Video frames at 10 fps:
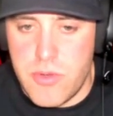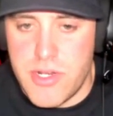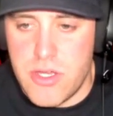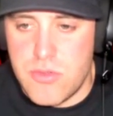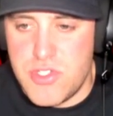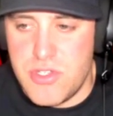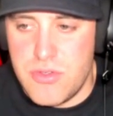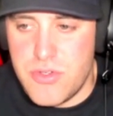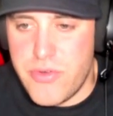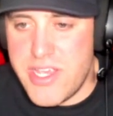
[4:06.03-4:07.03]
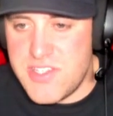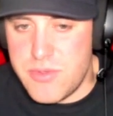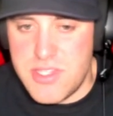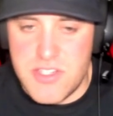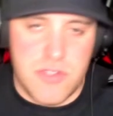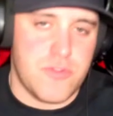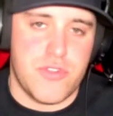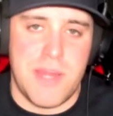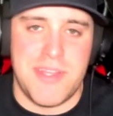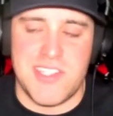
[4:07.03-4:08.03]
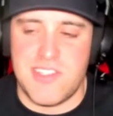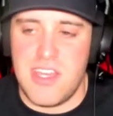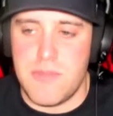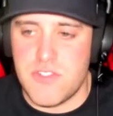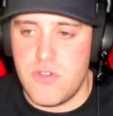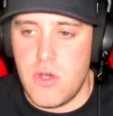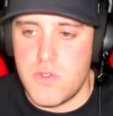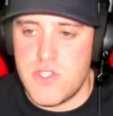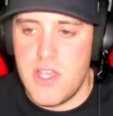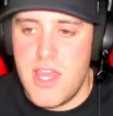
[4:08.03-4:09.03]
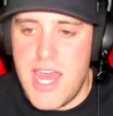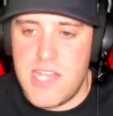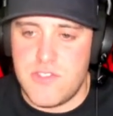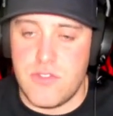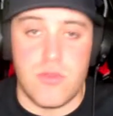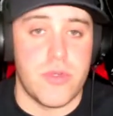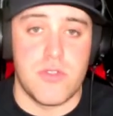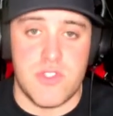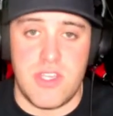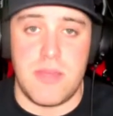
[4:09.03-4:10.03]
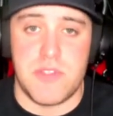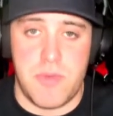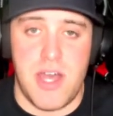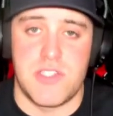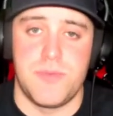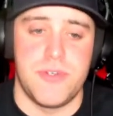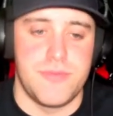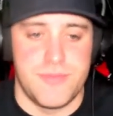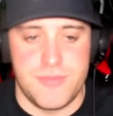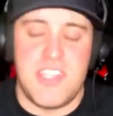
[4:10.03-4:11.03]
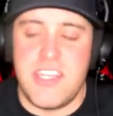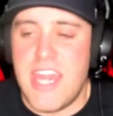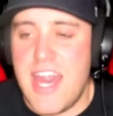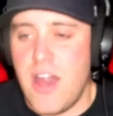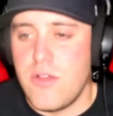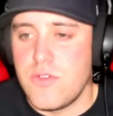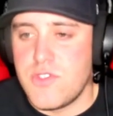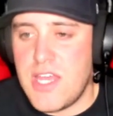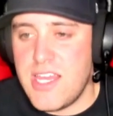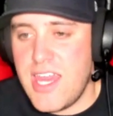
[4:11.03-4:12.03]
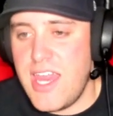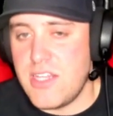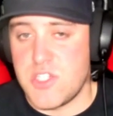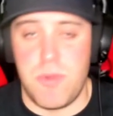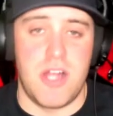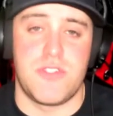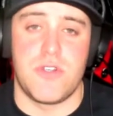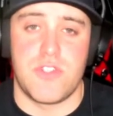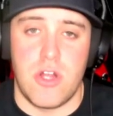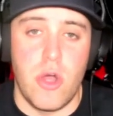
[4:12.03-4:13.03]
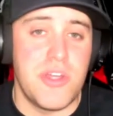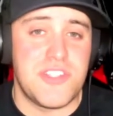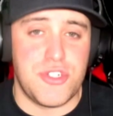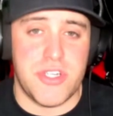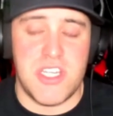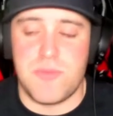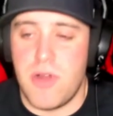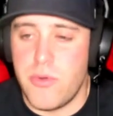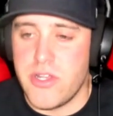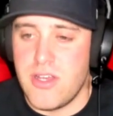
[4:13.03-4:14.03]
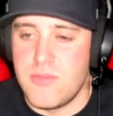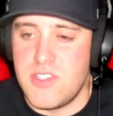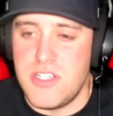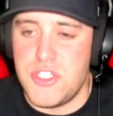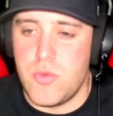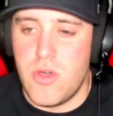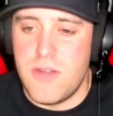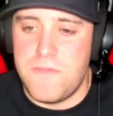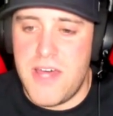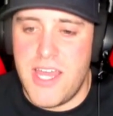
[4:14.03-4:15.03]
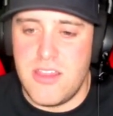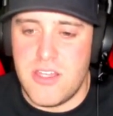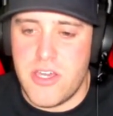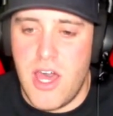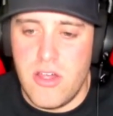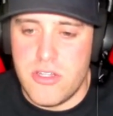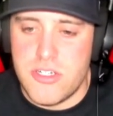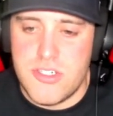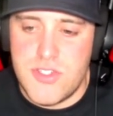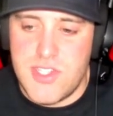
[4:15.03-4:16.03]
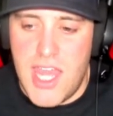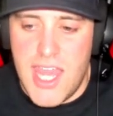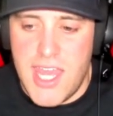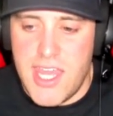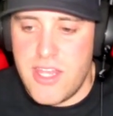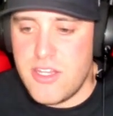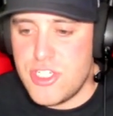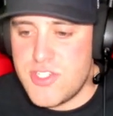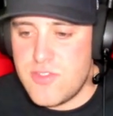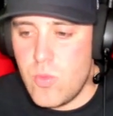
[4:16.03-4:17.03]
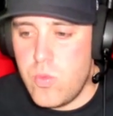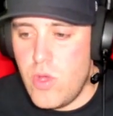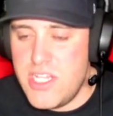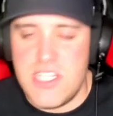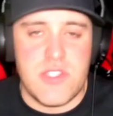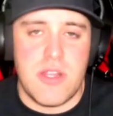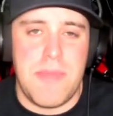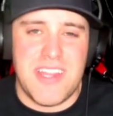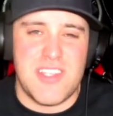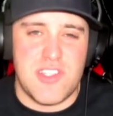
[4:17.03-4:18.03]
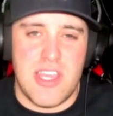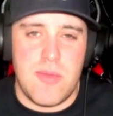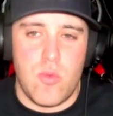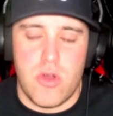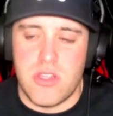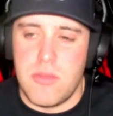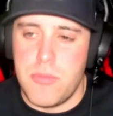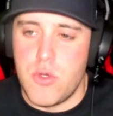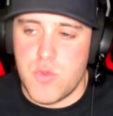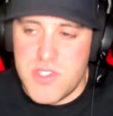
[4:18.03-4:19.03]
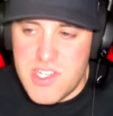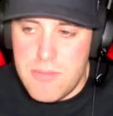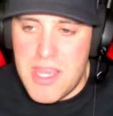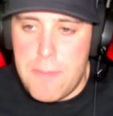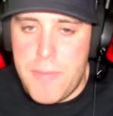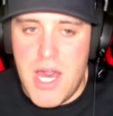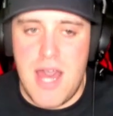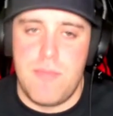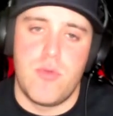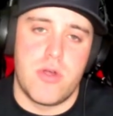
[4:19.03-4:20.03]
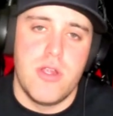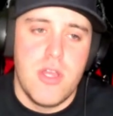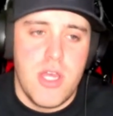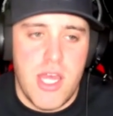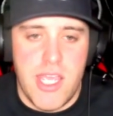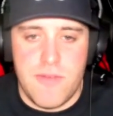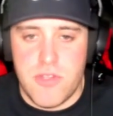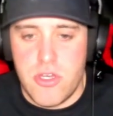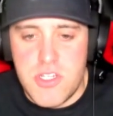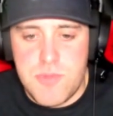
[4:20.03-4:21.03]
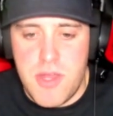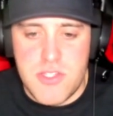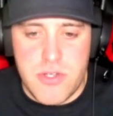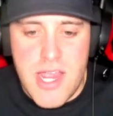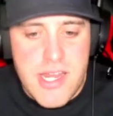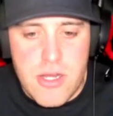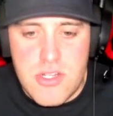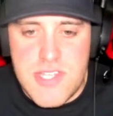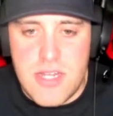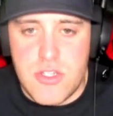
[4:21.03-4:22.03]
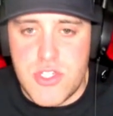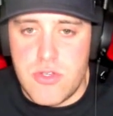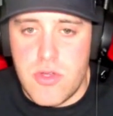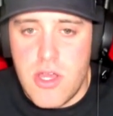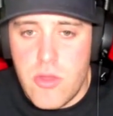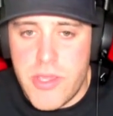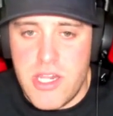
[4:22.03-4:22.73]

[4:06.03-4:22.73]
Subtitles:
We don't want to go too crazy with this because we're trying to make the scheme as close as to the real scheme as possible. the decals, aka the sponsors, are always the trickiest part when it comes to these. You want to find the colors and just what is going to make this scheme work the most. What's going to make it pop more. And for the hood sponsor, I narrowed it down to 2.